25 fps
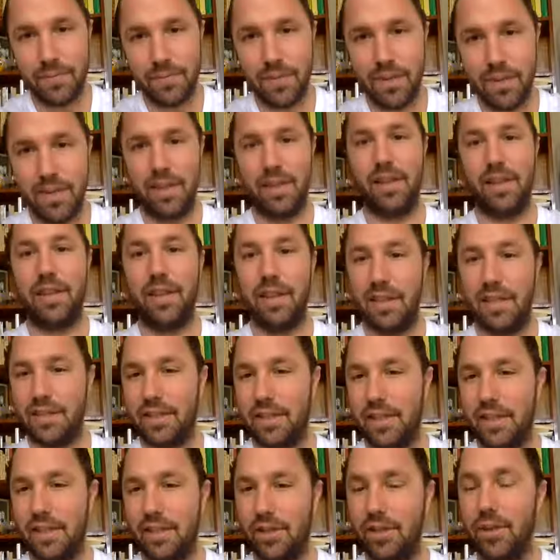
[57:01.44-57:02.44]
And the next
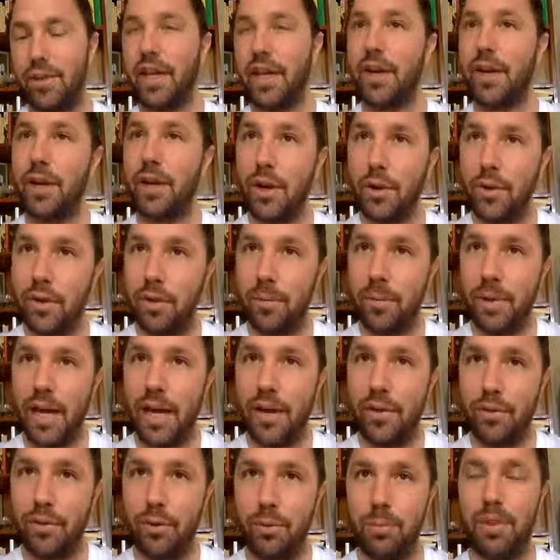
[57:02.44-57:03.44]
thing you know, they go to the
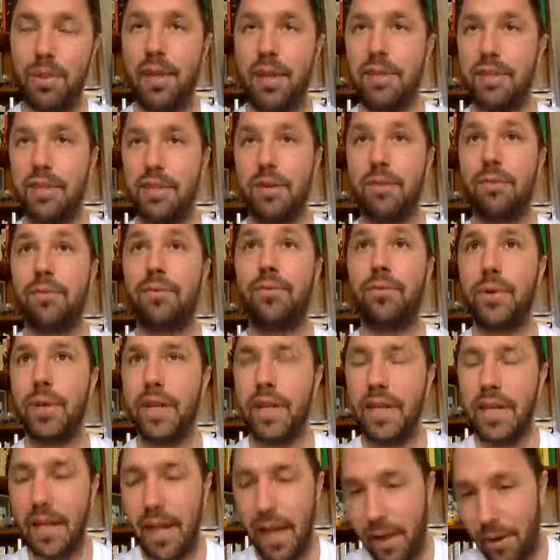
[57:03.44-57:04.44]
bathroom and they start
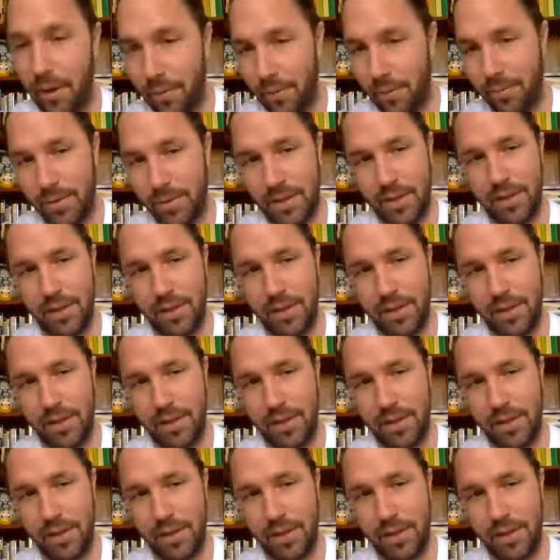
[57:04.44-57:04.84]
freaking out.